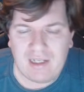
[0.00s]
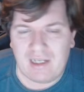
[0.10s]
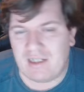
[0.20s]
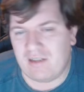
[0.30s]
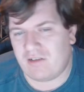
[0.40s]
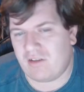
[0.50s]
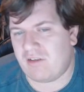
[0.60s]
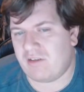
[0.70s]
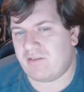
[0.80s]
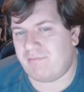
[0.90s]
I also
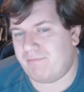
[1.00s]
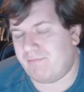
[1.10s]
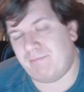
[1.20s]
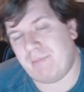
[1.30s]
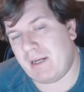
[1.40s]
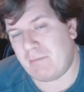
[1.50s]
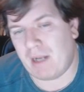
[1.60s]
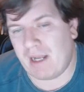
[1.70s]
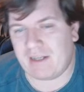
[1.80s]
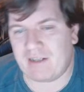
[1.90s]
just made a
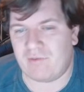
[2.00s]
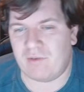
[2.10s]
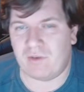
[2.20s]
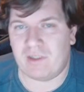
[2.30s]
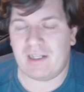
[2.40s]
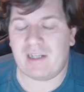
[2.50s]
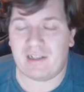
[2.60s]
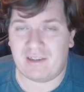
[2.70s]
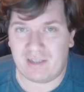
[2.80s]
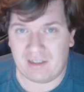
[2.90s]
blanket rule that I
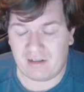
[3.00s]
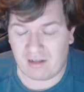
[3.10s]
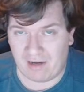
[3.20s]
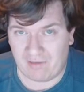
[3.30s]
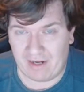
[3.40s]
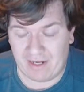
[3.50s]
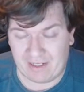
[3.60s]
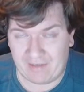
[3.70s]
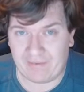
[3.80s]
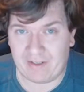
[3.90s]
can disallow
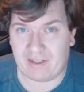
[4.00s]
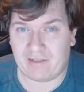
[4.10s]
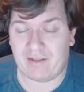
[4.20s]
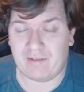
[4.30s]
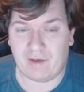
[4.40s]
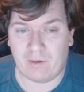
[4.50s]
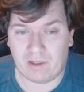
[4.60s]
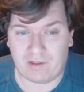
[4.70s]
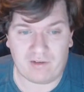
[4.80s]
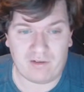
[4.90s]
anything if I
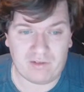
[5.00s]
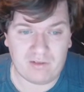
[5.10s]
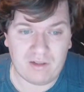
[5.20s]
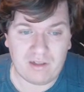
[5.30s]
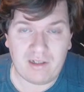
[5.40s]
want to.